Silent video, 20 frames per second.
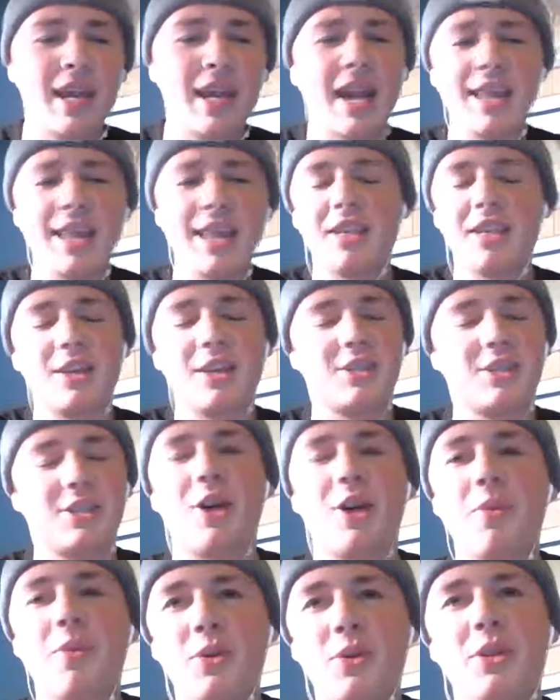I think it's
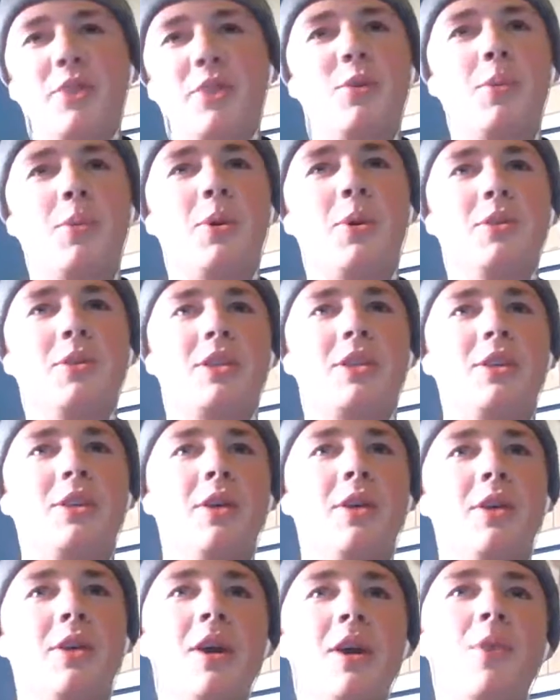unbelievable to
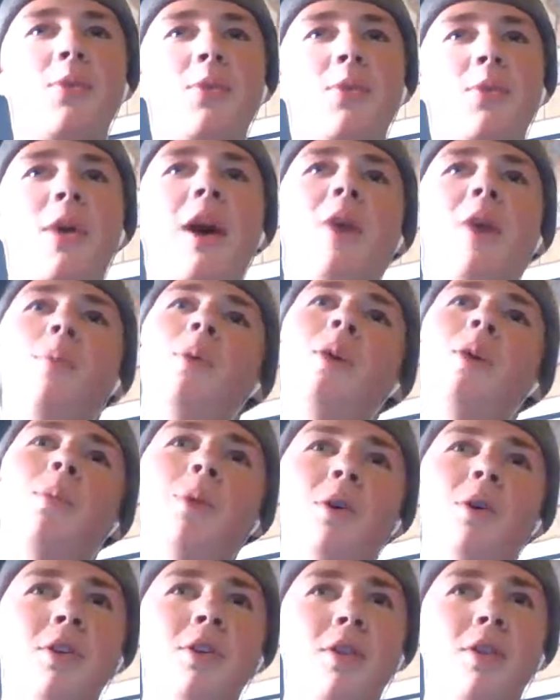find people
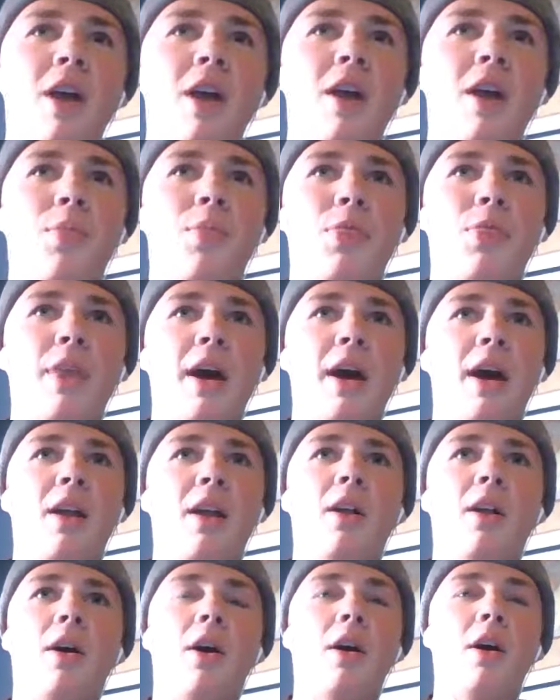in your life that
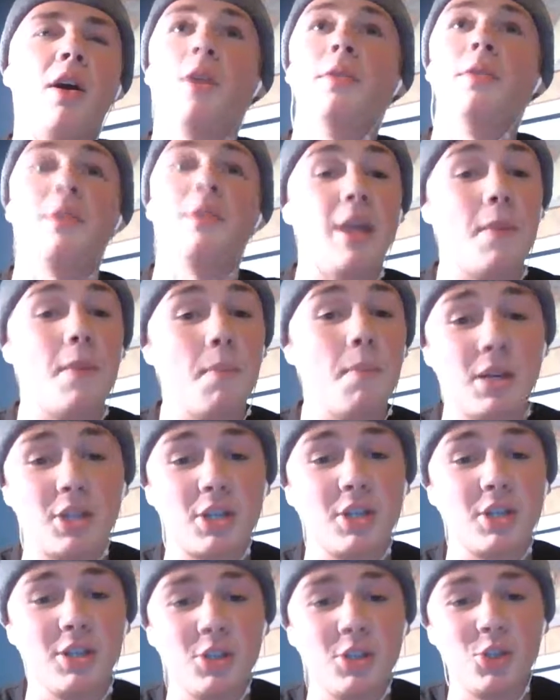are on the same
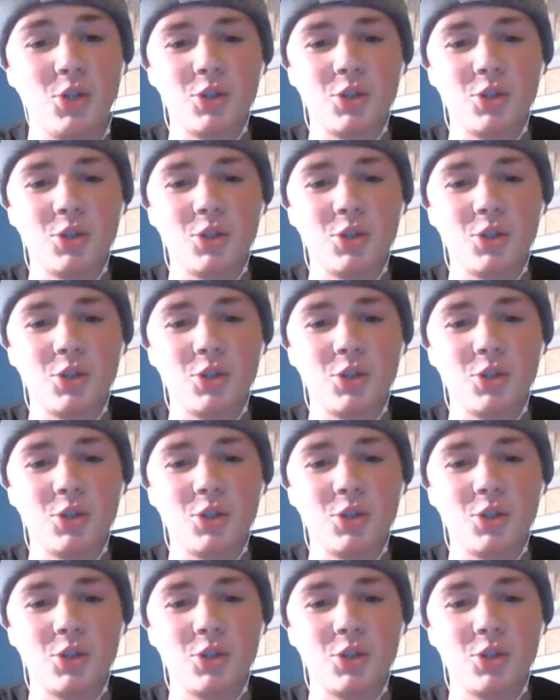mission as you.